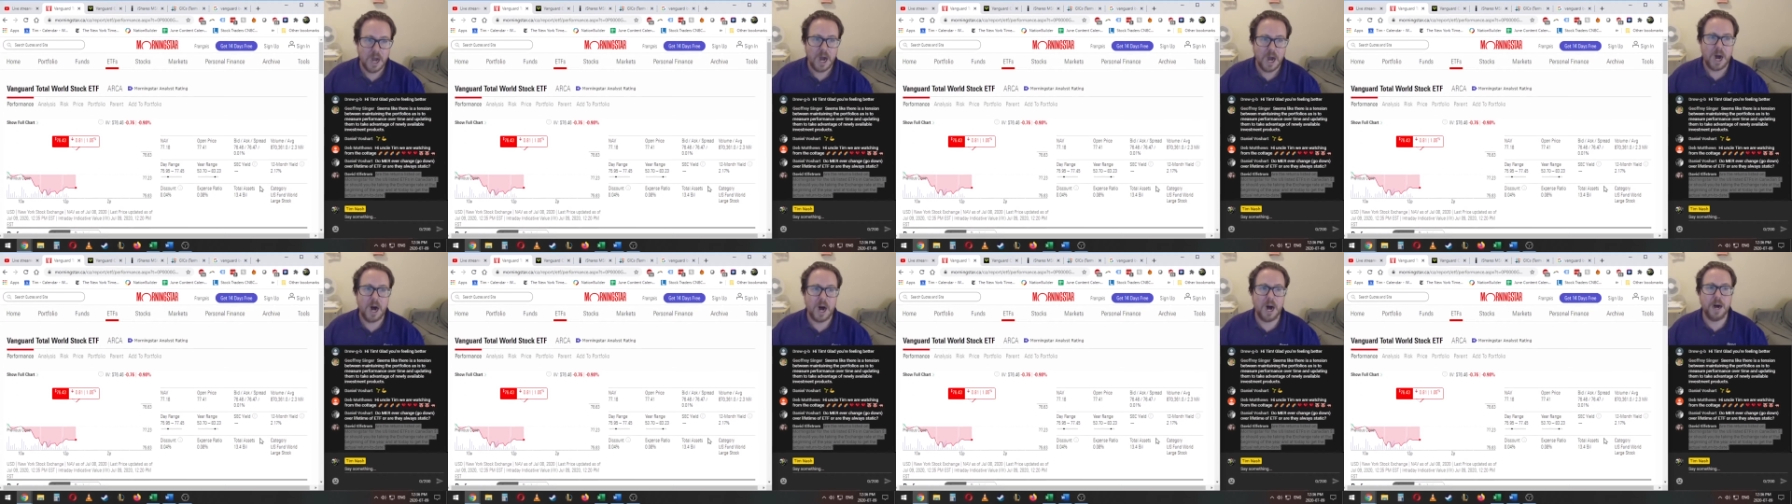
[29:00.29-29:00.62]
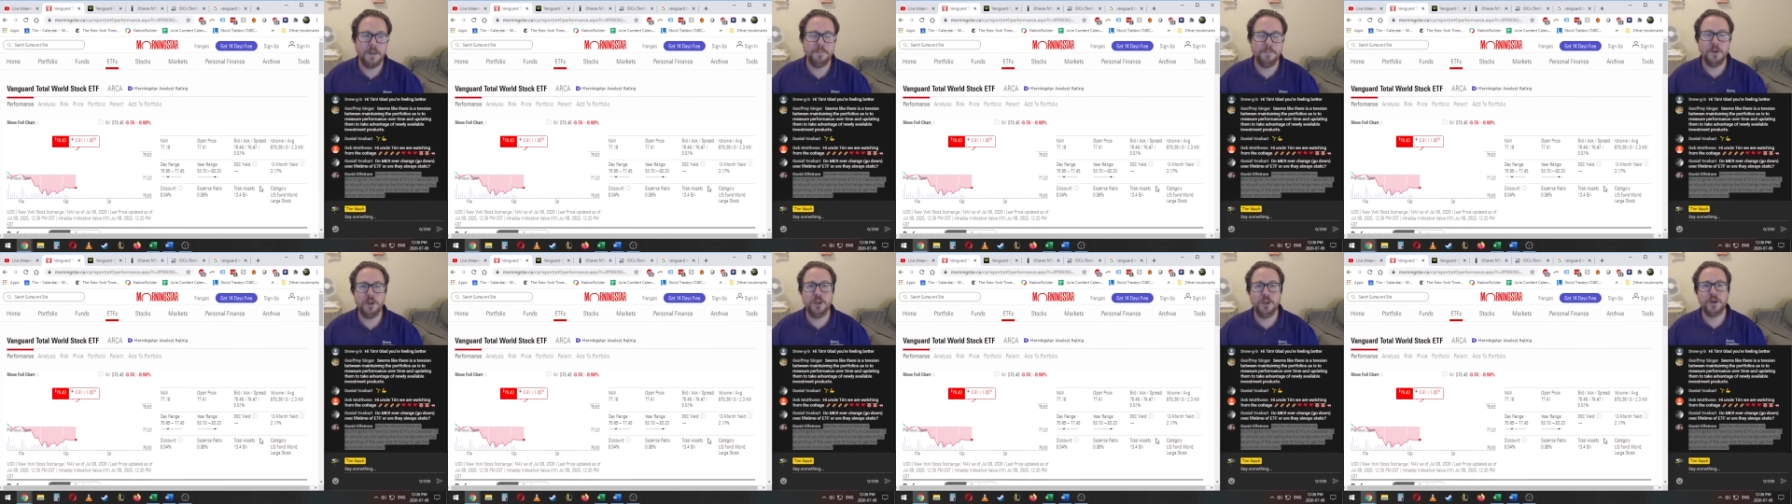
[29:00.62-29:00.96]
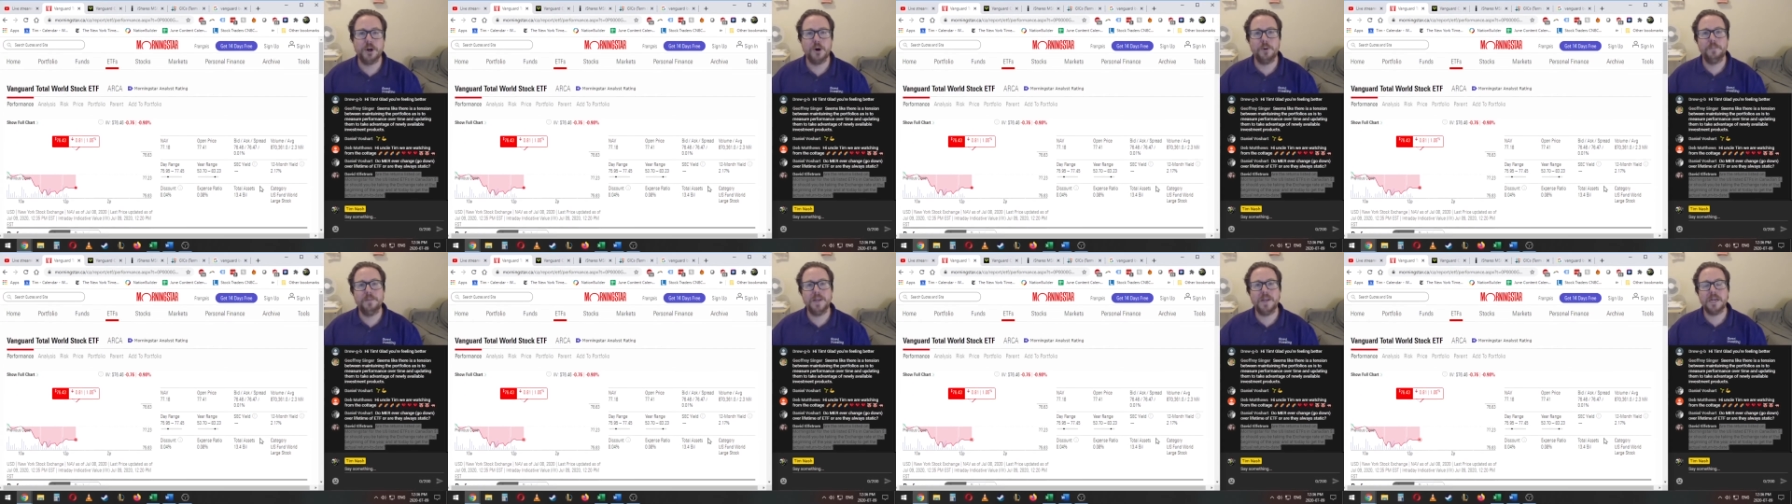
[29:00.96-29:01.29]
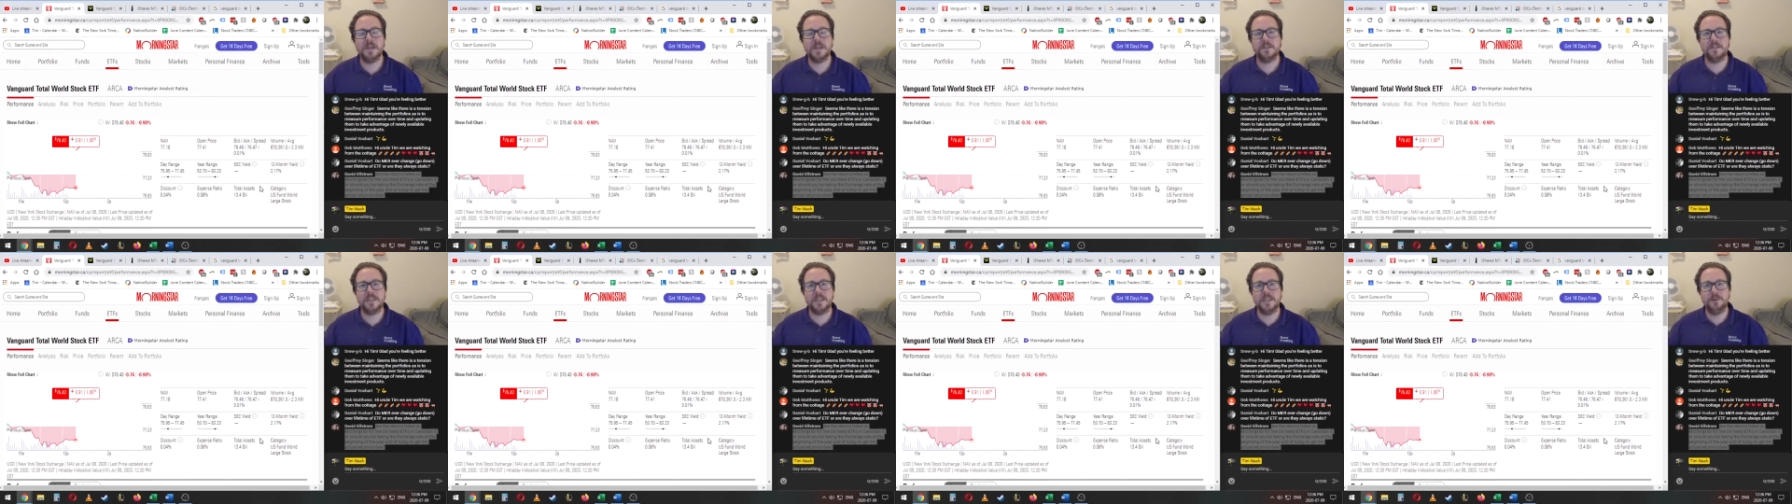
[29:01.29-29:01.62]

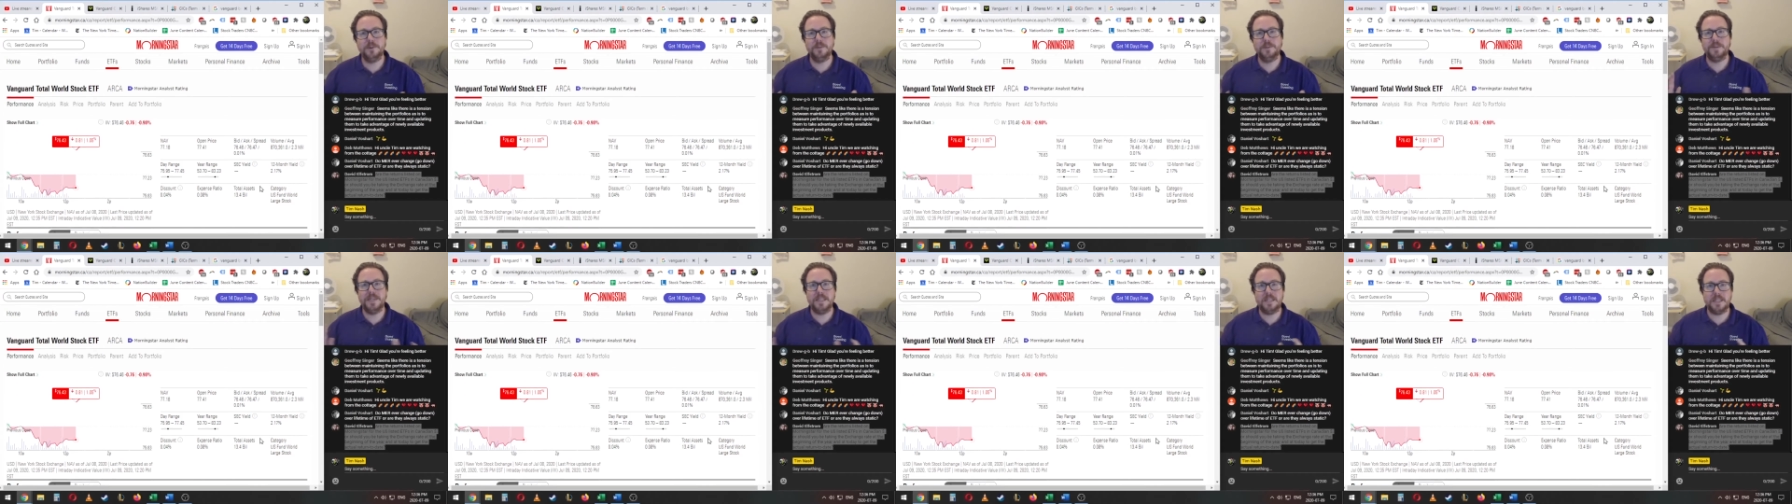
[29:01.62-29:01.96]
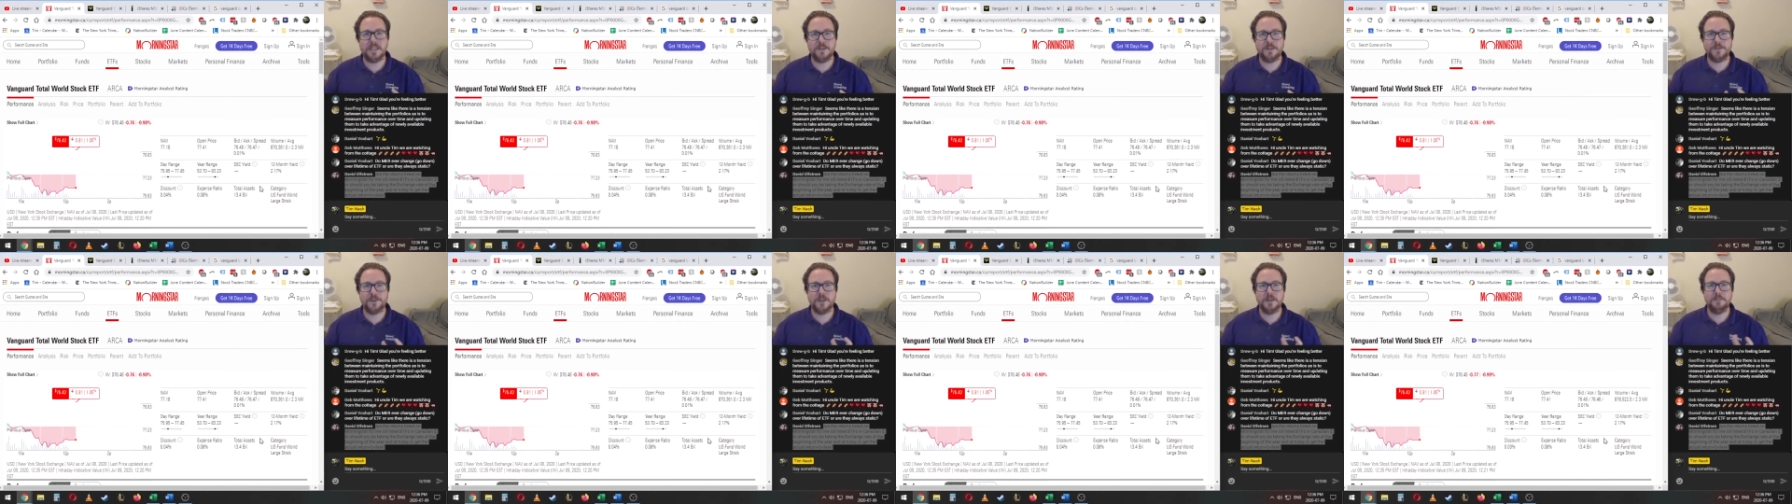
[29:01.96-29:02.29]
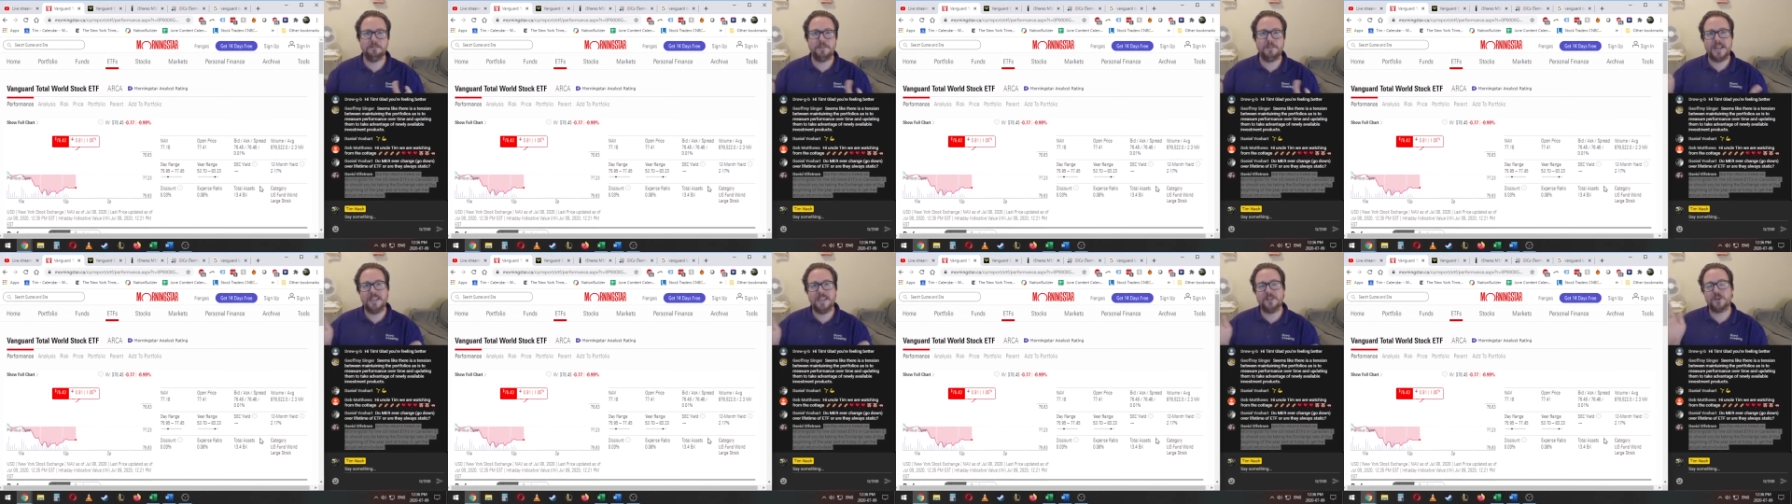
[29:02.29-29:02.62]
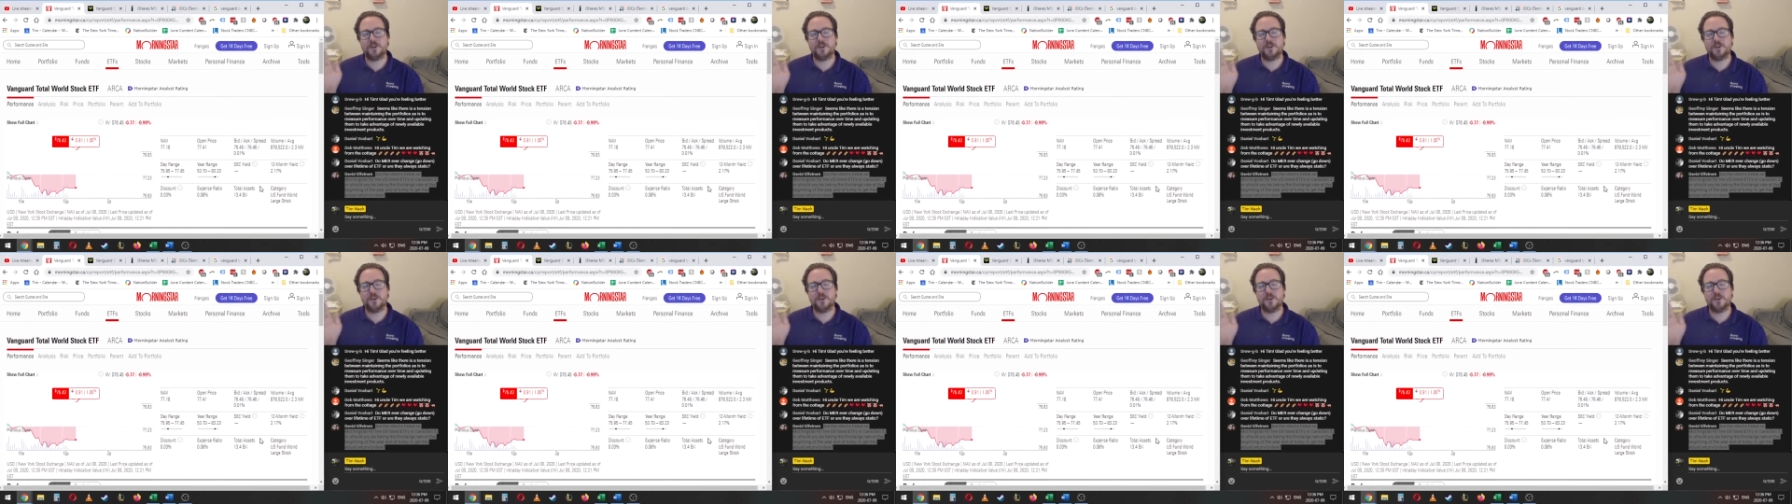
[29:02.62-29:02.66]
because it would be different based